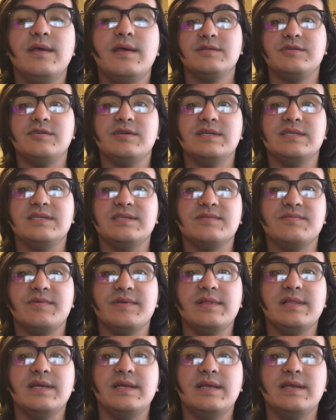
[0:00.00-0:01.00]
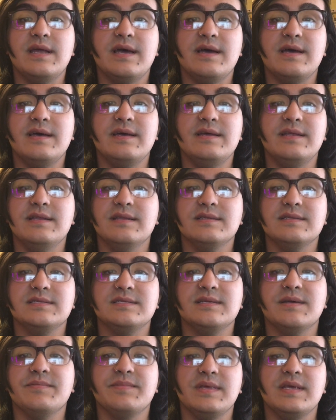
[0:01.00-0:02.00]
Trans is really not
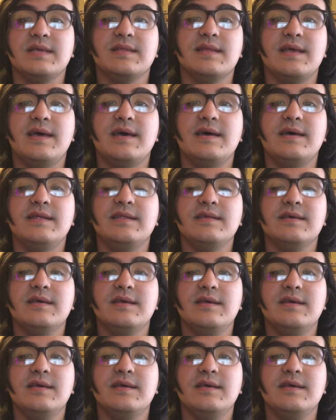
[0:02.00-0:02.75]
something that